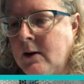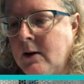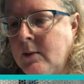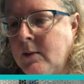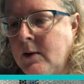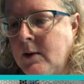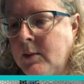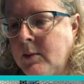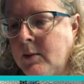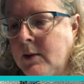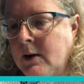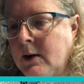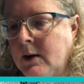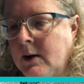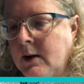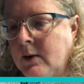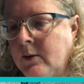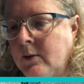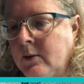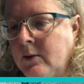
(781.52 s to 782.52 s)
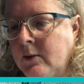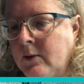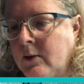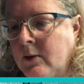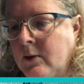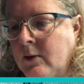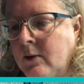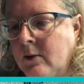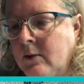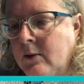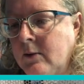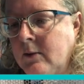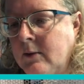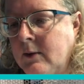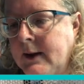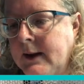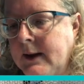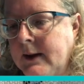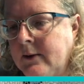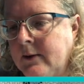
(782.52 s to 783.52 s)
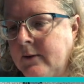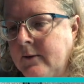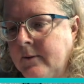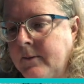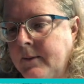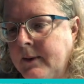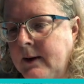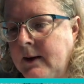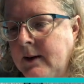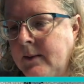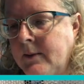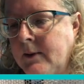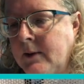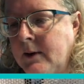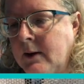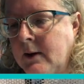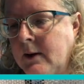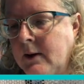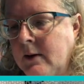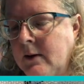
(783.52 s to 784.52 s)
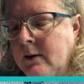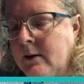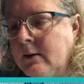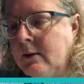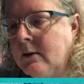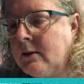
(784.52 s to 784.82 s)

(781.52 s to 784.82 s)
I'm cutting through the whole layer of paper here.